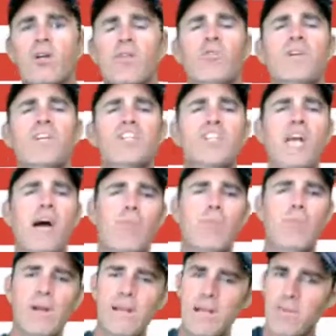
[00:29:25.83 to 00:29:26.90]
Reaching out,
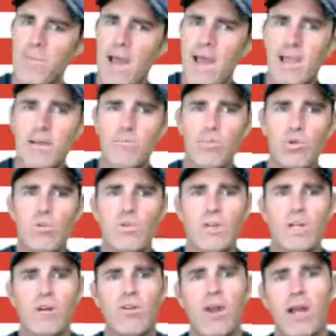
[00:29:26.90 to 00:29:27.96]
bringing it back, moving
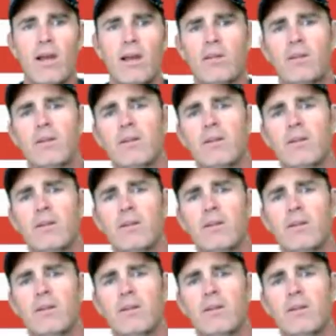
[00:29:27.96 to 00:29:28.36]
it around.